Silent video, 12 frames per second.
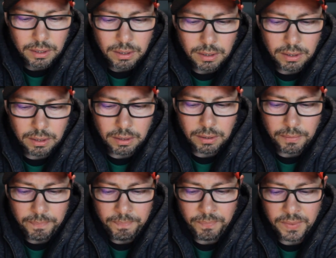
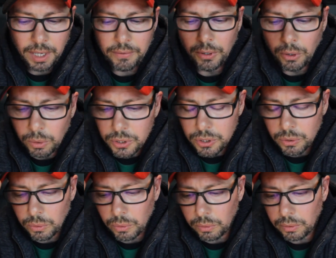There were
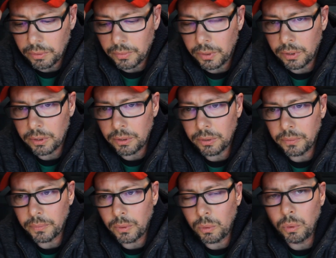also, you
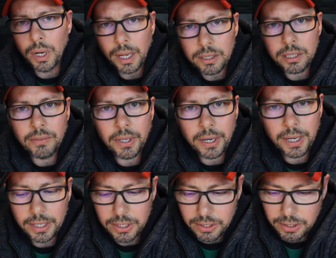know, collective
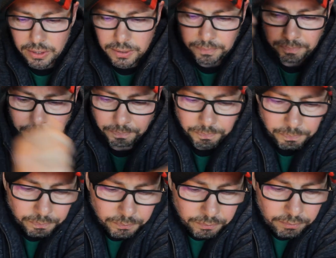arrests.
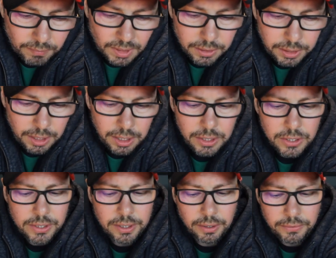They
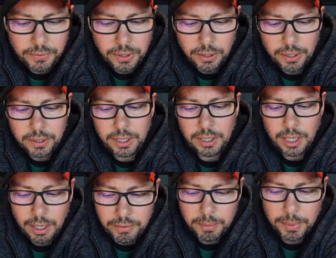instilled fear in
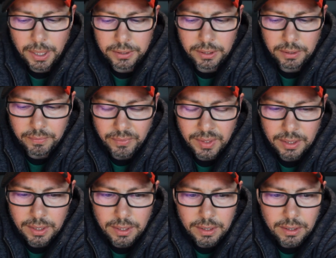everybody.
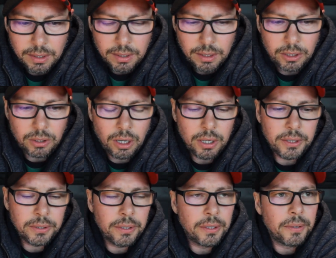It called,
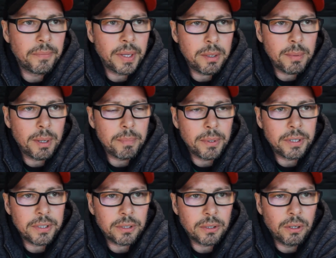remember,
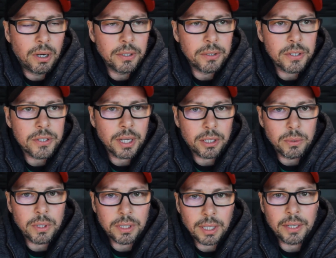called the
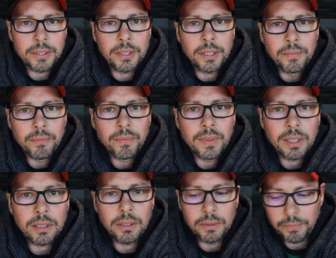Securitate.
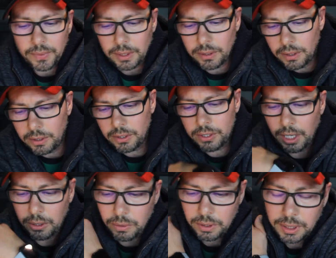You know, the
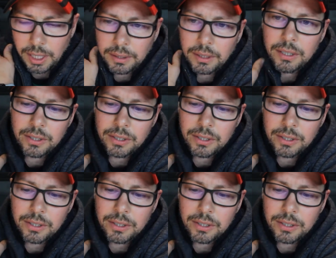Securitate,